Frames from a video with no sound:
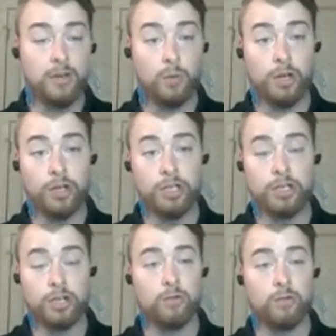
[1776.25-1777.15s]
We're going to
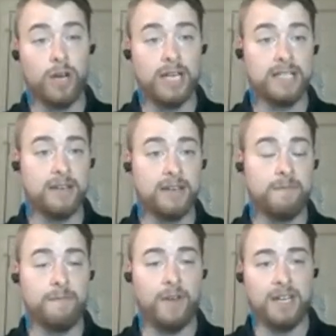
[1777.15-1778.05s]
start
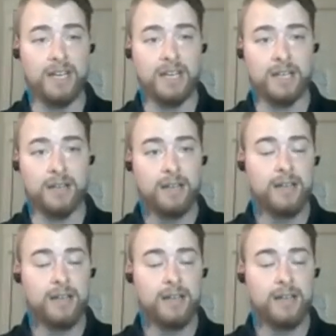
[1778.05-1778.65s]
raising funding